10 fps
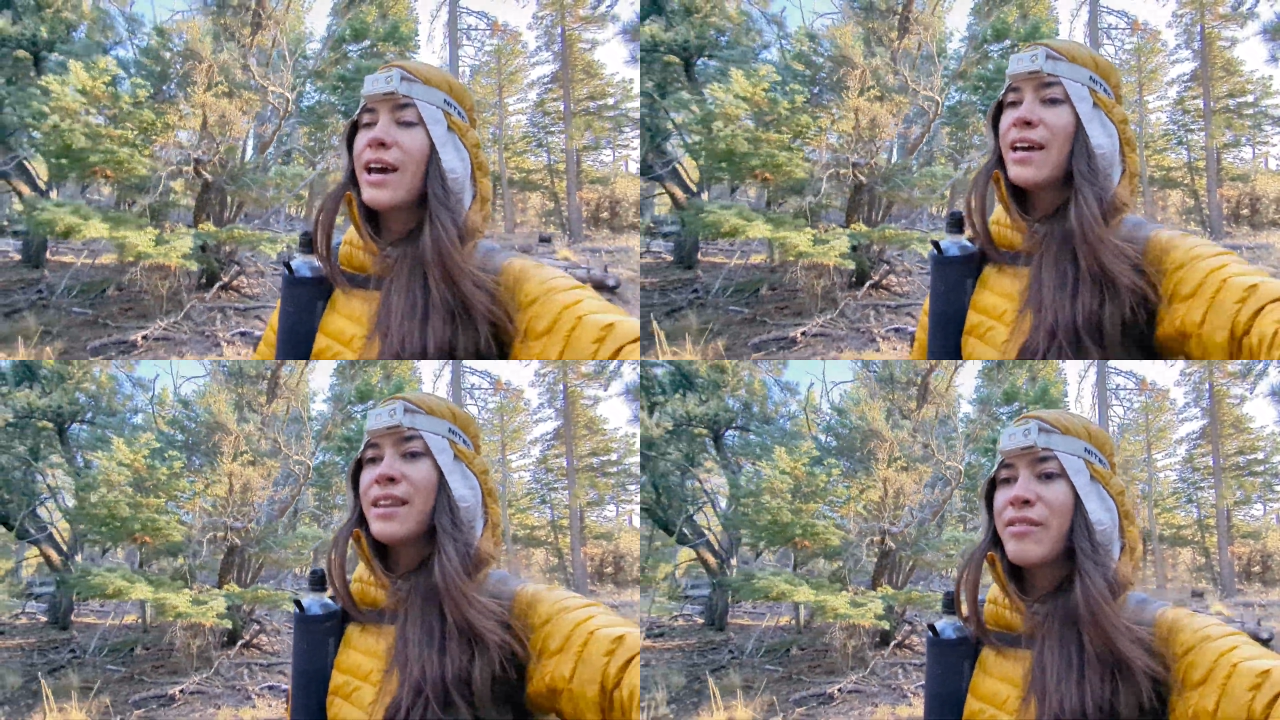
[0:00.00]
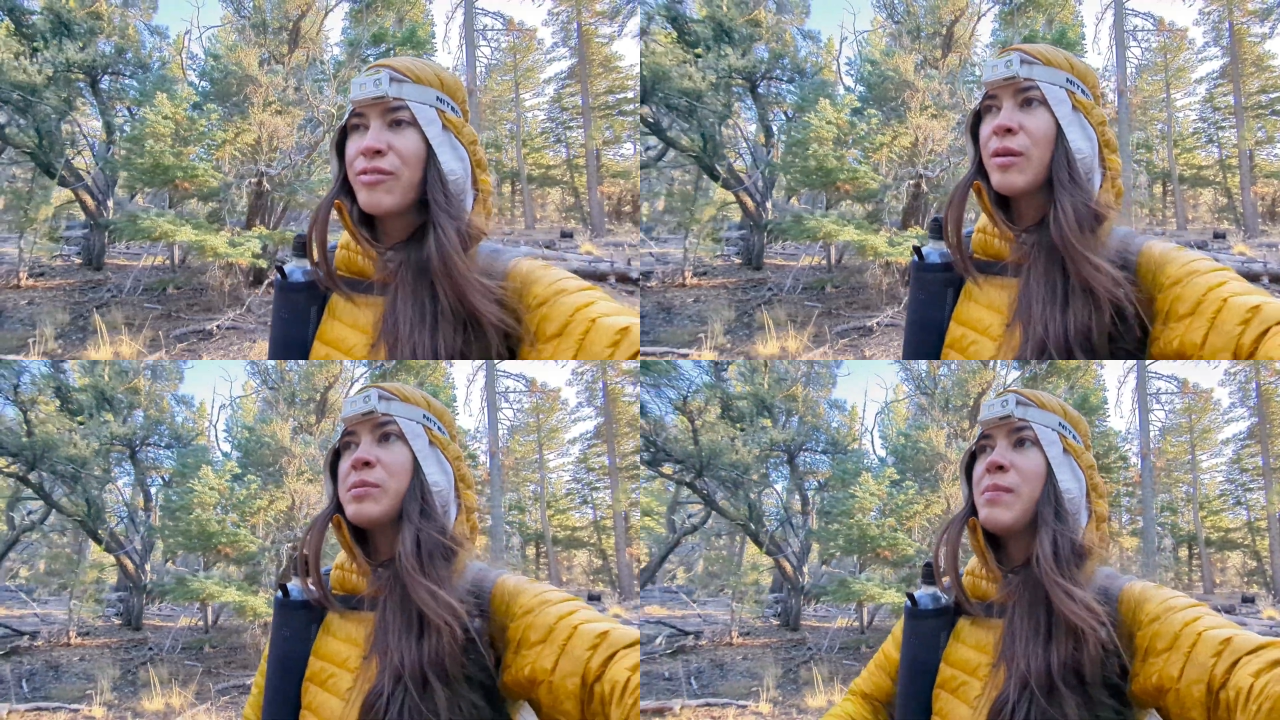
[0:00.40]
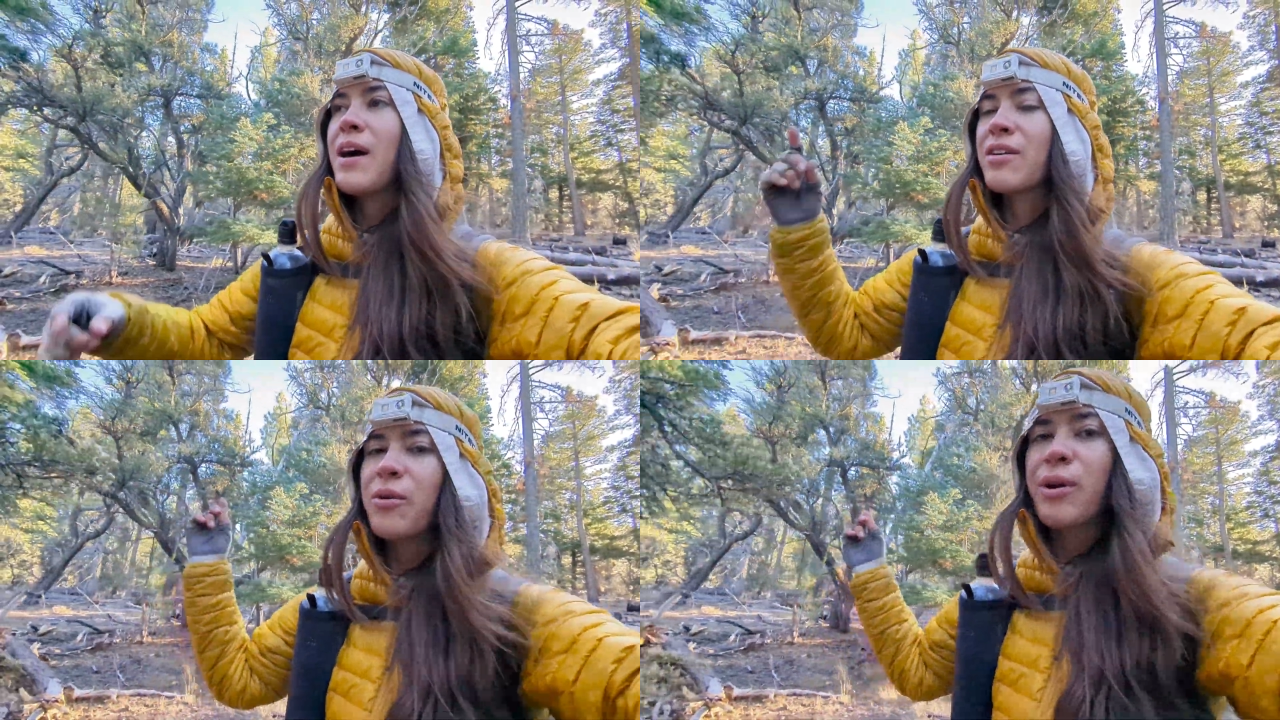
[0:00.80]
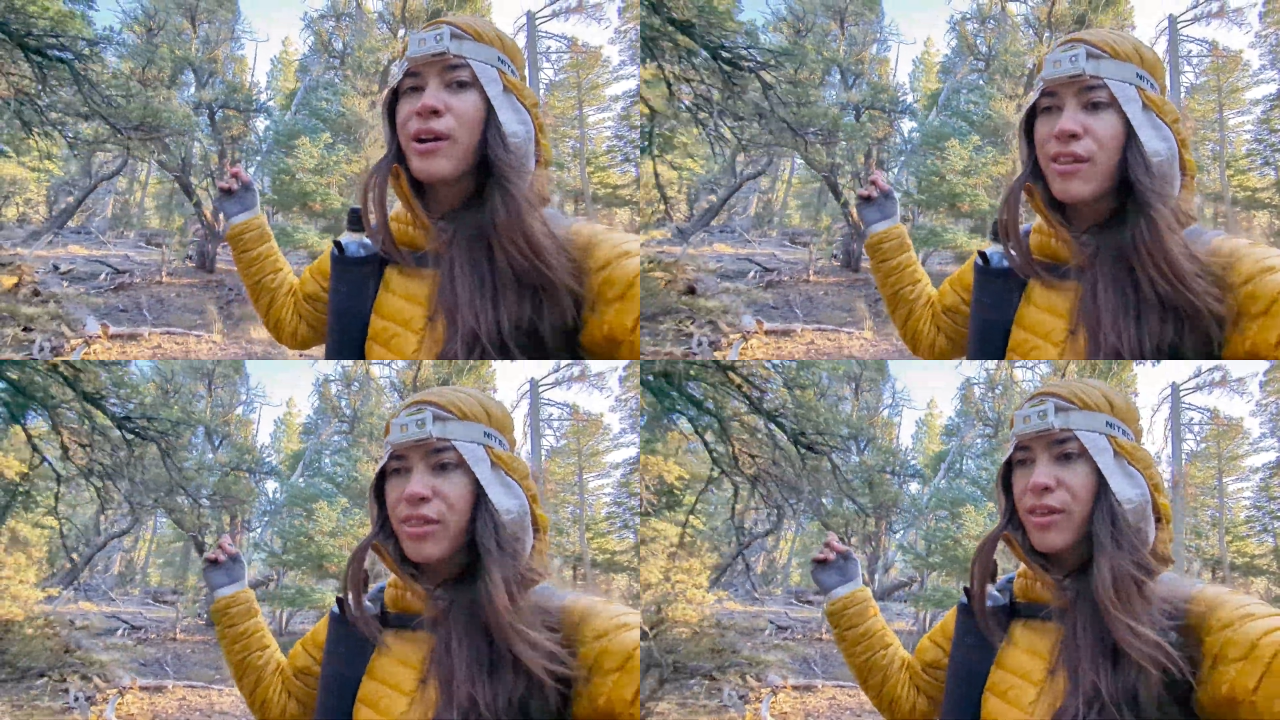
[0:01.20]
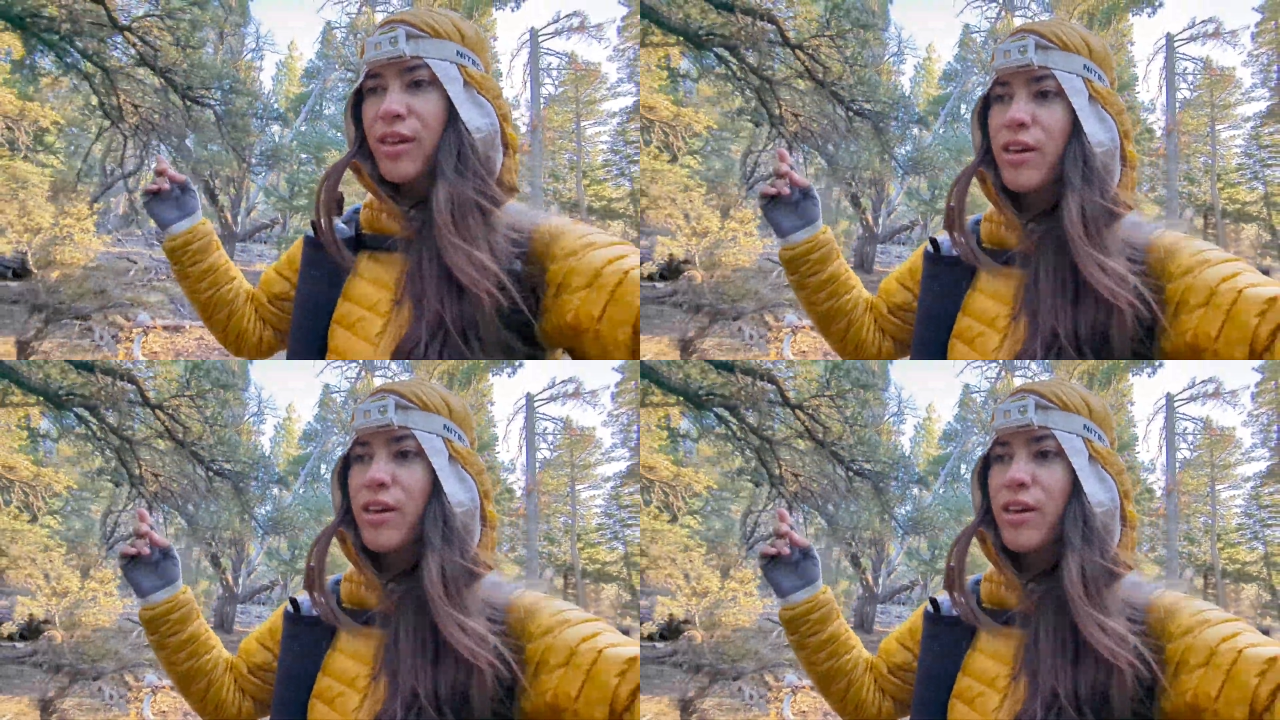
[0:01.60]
and then flipped back north,